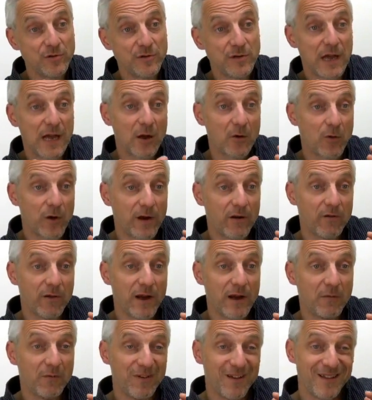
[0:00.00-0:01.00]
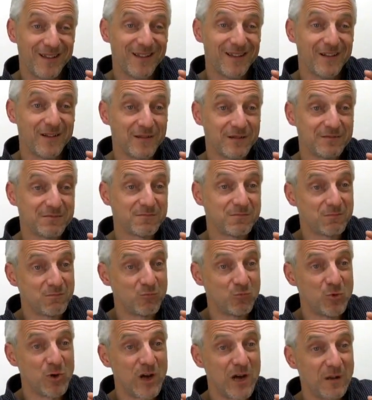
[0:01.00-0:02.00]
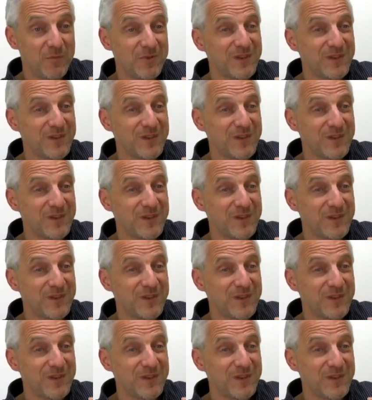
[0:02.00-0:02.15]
not quite right, well, it'll run,